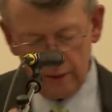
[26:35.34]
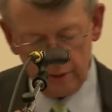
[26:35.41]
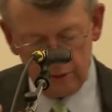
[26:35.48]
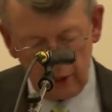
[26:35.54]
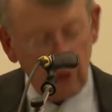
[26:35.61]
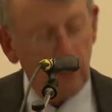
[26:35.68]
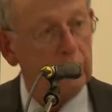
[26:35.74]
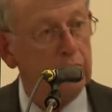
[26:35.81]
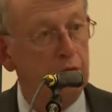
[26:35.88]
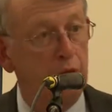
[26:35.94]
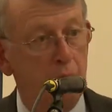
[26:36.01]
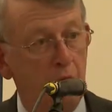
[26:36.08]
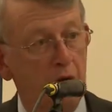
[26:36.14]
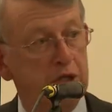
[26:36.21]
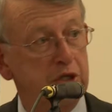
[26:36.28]
They go into
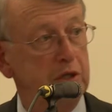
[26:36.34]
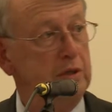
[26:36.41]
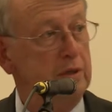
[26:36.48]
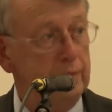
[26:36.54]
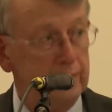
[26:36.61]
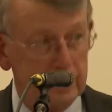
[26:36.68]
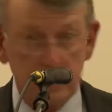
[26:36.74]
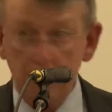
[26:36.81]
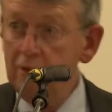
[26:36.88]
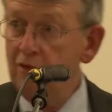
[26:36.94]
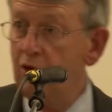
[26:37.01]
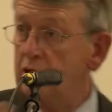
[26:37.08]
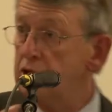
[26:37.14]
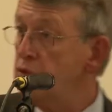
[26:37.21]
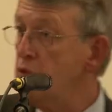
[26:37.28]
depression. Some
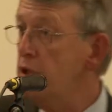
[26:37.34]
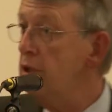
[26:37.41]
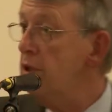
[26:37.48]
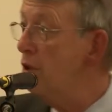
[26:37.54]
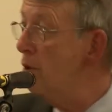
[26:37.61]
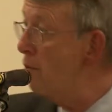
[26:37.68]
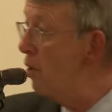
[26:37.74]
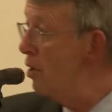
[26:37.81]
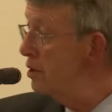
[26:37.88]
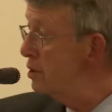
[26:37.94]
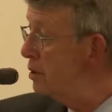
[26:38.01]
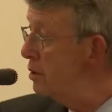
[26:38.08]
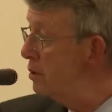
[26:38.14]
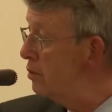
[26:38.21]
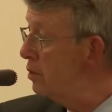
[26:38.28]
of us went into
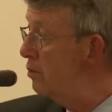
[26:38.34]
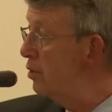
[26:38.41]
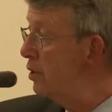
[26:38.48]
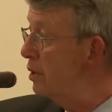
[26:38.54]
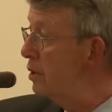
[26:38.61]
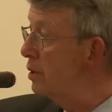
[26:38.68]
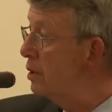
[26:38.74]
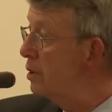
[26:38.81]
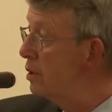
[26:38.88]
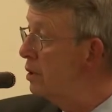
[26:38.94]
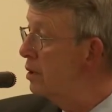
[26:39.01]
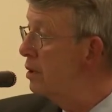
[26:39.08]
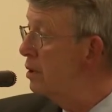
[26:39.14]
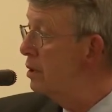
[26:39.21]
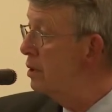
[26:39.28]
depression when we
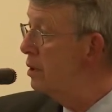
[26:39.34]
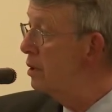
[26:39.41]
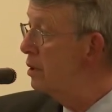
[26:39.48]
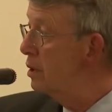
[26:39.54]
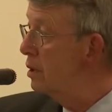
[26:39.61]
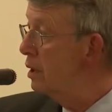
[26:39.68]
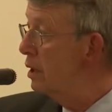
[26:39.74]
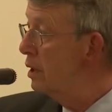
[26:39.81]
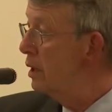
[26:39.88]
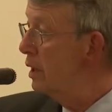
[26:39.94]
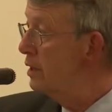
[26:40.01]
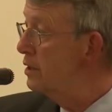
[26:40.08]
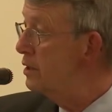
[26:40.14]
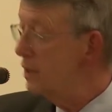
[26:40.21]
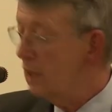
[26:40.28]

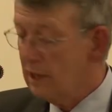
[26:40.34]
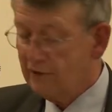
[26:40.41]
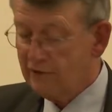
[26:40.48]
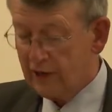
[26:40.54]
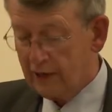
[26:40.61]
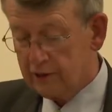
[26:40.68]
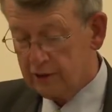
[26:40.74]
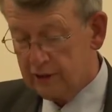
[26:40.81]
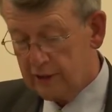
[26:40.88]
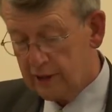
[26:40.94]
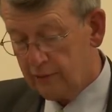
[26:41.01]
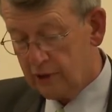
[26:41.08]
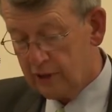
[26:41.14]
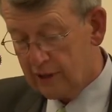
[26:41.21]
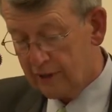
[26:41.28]
had to tell our faculty they
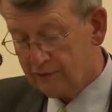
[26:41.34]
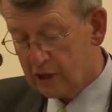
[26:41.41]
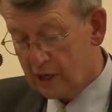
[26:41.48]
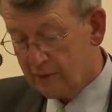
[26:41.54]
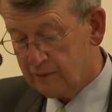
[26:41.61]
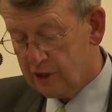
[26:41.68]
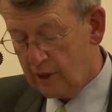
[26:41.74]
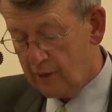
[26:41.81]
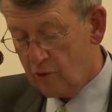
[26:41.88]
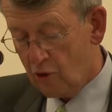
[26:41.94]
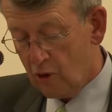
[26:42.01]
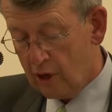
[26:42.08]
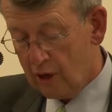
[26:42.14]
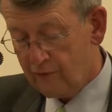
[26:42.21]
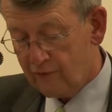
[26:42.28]
wouldn't have jobs
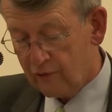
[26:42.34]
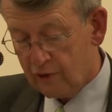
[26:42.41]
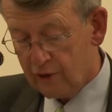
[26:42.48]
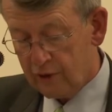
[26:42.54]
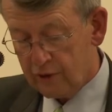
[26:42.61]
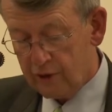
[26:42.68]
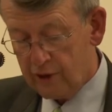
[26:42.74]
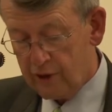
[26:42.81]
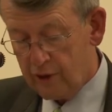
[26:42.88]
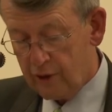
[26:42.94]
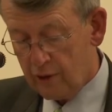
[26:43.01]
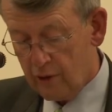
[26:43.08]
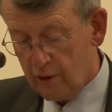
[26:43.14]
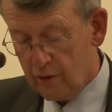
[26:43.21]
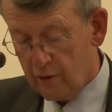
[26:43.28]
anymore after another
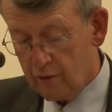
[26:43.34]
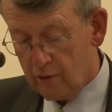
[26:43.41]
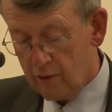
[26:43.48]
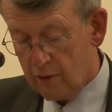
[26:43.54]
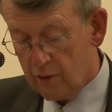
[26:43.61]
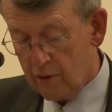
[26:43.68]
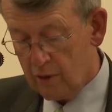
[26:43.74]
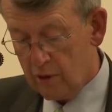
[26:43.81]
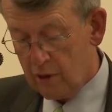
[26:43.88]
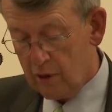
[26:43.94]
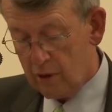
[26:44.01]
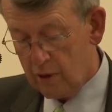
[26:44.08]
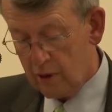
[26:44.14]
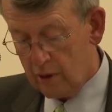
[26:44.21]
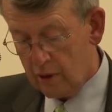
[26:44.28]
year.
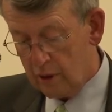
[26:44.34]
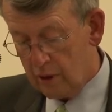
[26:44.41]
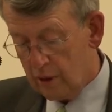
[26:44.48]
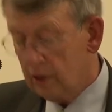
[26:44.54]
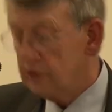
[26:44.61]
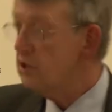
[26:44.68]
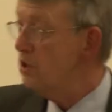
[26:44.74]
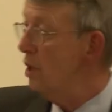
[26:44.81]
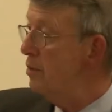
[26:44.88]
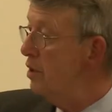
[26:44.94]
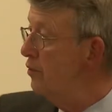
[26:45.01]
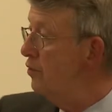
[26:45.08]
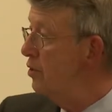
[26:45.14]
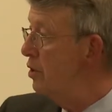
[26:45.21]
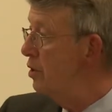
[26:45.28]
Some
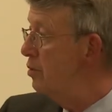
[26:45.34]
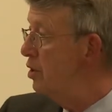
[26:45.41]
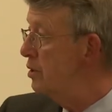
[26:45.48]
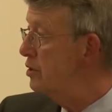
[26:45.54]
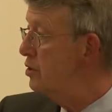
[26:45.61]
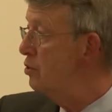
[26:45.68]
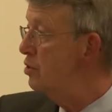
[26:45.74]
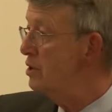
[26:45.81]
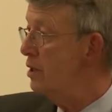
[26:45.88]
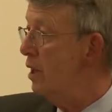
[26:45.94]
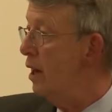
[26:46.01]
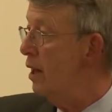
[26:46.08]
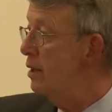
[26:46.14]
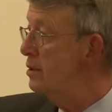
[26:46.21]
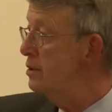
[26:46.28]
even commit
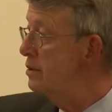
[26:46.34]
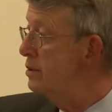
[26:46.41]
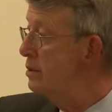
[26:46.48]
suicide.